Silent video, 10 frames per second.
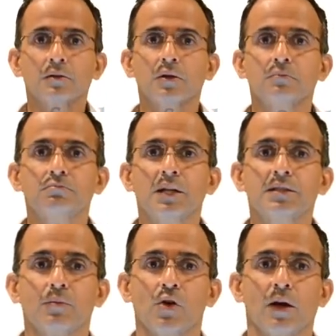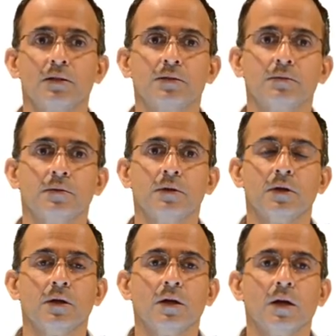So let's summarize.
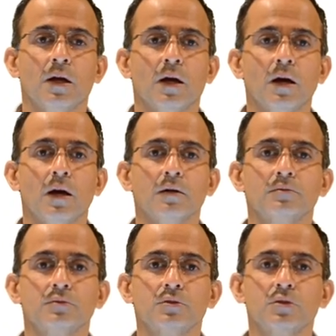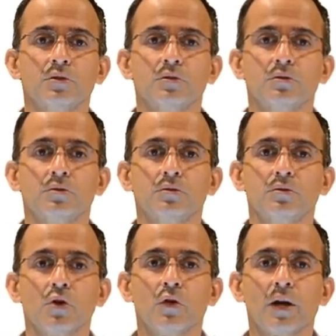Uh,
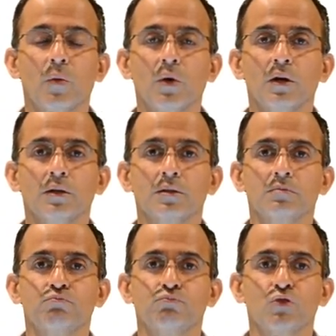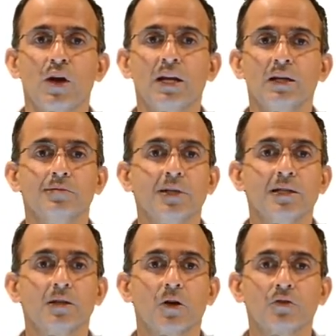neural networks training
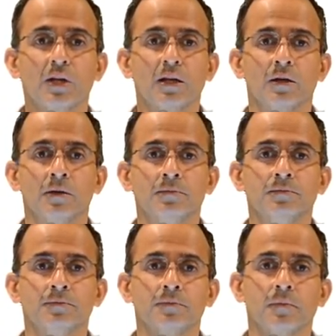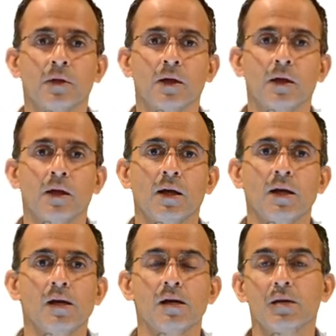needs a lot of data. Uh,
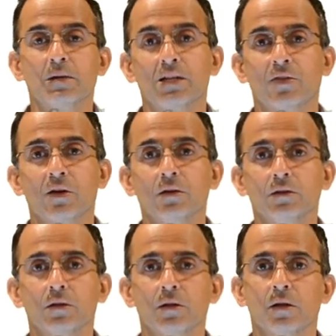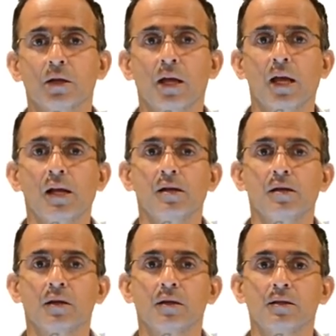it can be difficult
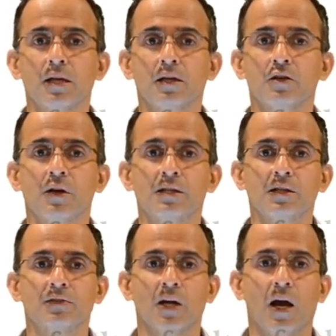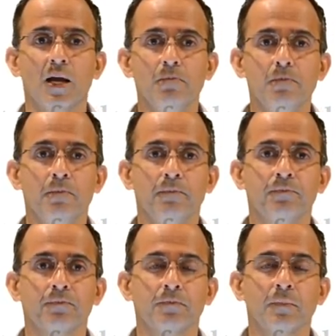and can take a great deal of time,
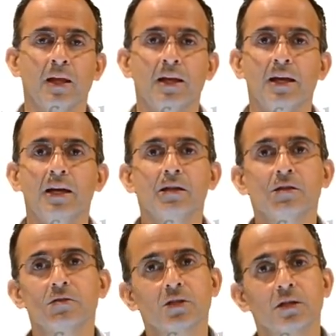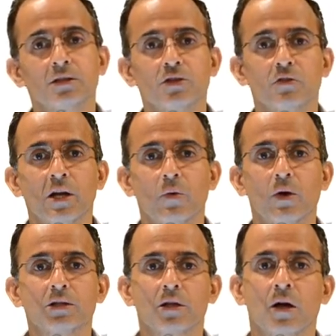and the resulting
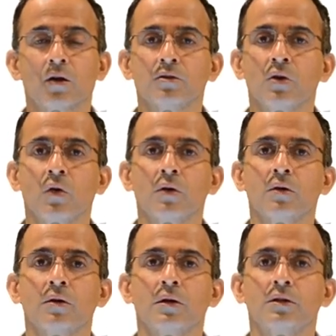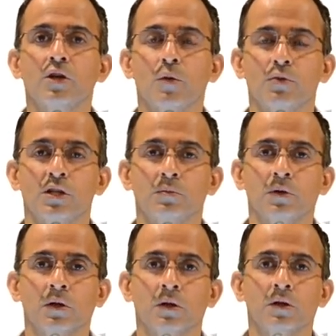networks are not
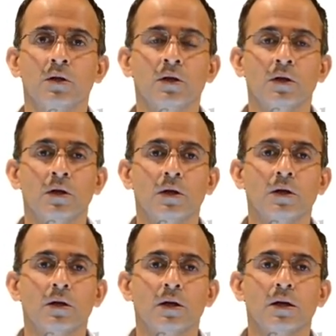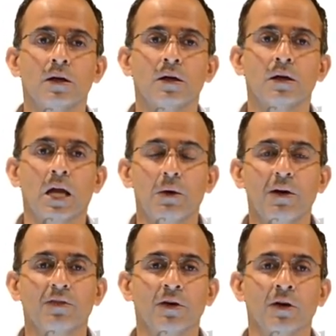interpretable.
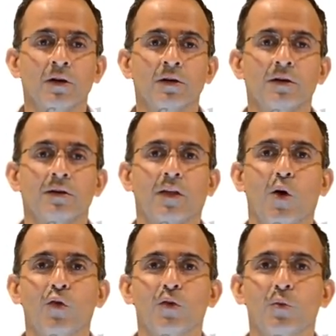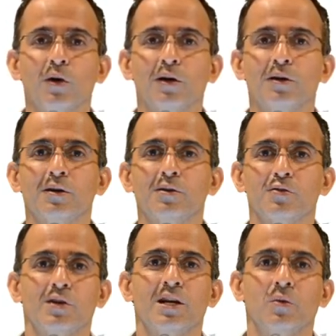However, they often work
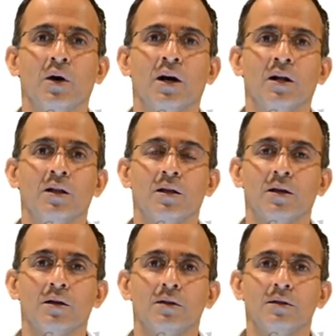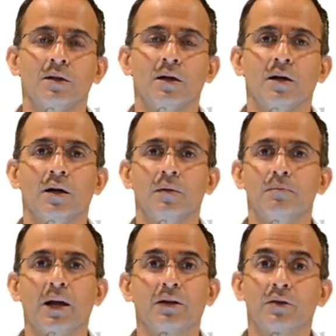really well, uh,
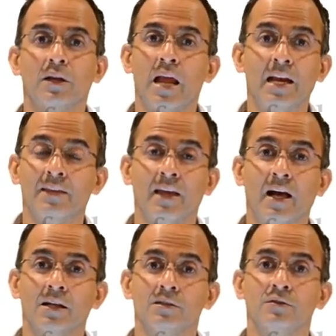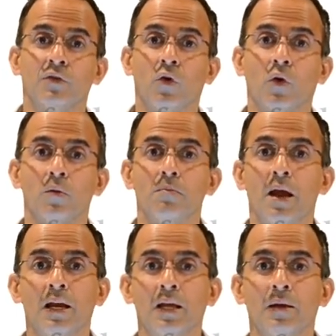better than anything else for
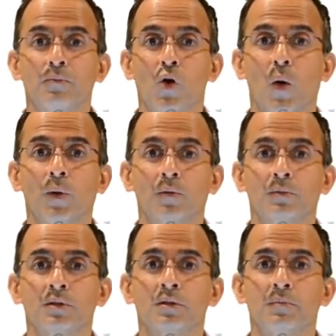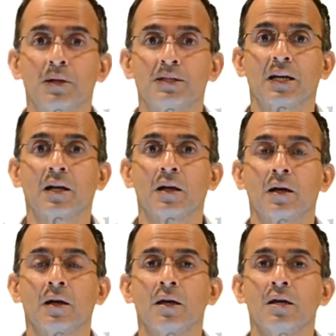many problems, in
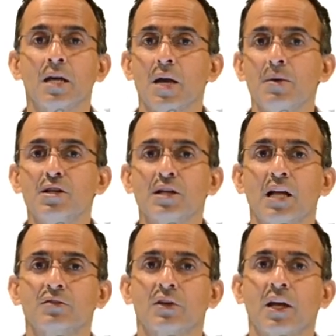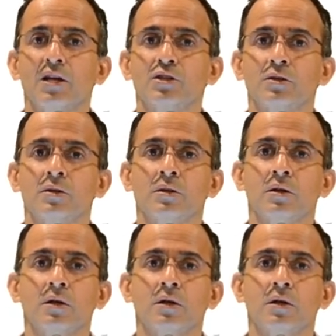particular image classification.